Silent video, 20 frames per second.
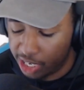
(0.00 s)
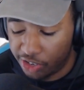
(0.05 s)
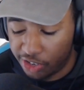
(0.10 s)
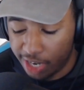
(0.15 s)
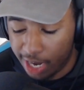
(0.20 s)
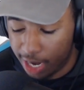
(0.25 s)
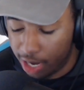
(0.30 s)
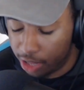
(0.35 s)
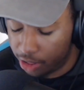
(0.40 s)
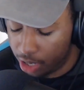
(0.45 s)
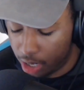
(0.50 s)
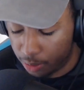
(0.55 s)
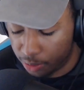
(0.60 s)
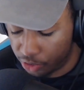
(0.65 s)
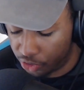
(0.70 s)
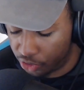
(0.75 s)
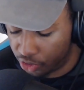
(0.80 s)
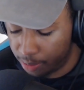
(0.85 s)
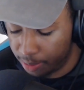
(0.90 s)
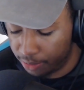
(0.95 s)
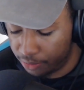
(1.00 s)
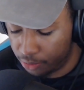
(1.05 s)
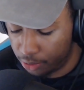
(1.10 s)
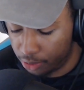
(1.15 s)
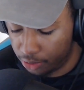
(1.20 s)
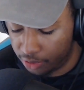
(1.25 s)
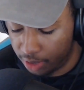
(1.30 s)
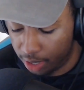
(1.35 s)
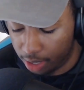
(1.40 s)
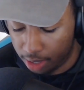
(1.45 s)
chat. I thought I was streaming for
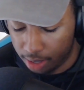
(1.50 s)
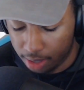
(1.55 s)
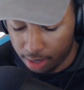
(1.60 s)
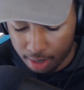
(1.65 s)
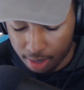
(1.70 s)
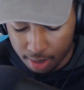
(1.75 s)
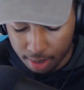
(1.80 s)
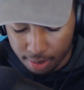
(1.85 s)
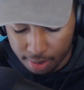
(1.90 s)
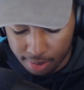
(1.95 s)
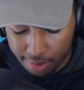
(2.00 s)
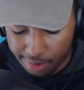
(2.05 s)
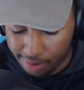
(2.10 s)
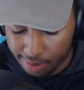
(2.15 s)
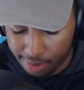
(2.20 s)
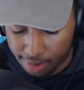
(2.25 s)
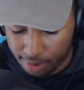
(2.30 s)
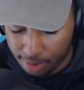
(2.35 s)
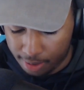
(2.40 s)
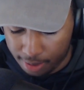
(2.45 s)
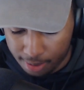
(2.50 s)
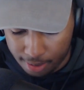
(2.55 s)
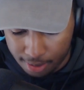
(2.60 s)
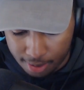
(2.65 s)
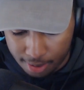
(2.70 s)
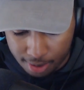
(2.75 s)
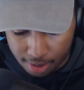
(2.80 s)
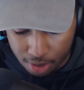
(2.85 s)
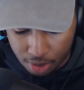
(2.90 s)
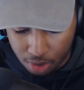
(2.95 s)
a second.
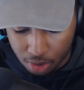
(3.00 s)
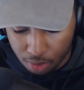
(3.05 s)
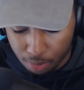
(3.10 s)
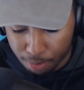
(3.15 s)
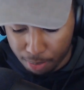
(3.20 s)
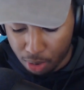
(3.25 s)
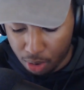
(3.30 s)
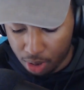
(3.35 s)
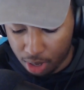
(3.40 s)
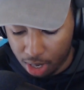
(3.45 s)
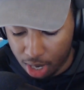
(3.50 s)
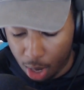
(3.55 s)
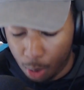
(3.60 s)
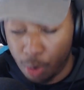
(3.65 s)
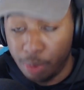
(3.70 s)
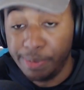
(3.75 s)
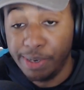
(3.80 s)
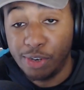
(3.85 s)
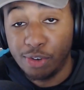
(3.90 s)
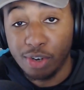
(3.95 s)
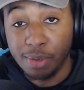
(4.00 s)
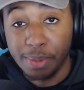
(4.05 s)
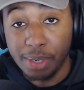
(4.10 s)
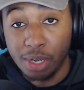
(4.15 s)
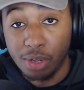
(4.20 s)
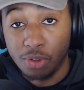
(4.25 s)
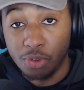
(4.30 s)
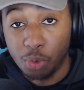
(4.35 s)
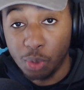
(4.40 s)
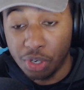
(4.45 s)
Oh boy. I will be streaming
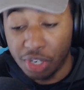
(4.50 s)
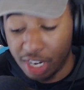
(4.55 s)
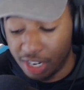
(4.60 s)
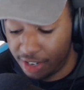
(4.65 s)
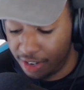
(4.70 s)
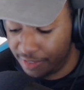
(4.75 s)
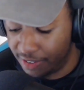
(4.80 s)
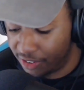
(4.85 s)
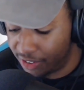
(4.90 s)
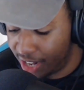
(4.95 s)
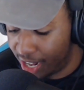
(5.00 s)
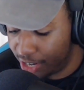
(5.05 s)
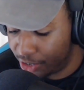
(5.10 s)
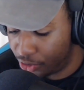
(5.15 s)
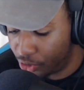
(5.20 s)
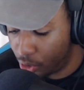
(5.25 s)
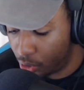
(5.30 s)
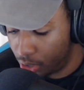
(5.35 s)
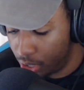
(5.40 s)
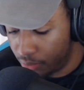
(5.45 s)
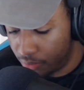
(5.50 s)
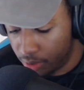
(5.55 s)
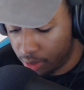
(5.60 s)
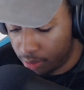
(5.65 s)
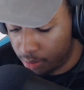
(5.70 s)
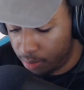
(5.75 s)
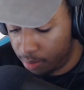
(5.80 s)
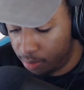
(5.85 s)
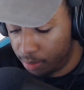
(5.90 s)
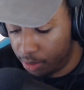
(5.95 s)
though. Twitch.tv/Strolific.
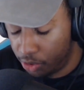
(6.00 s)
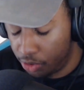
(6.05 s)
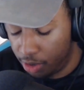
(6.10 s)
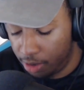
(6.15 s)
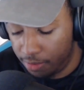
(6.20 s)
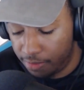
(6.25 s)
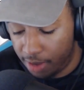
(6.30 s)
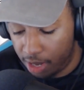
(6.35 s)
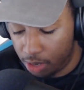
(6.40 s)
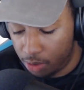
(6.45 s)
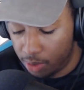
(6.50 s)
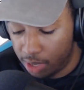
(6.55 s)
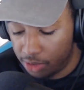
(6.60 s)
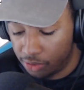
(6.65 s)
Make sure you follow and